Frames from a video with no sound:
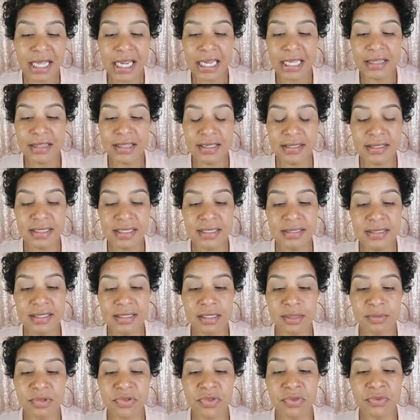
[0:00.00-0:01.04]
This is the
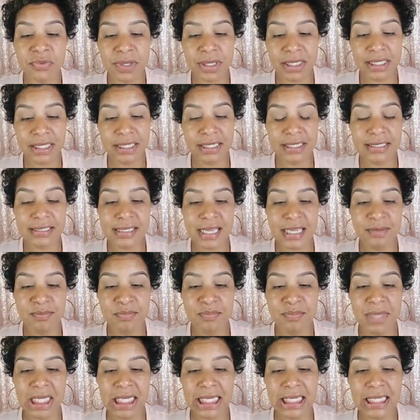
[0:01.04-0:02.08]
number 3. It is a
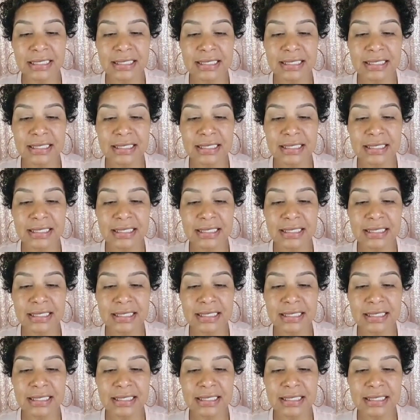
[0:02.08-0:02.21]
mini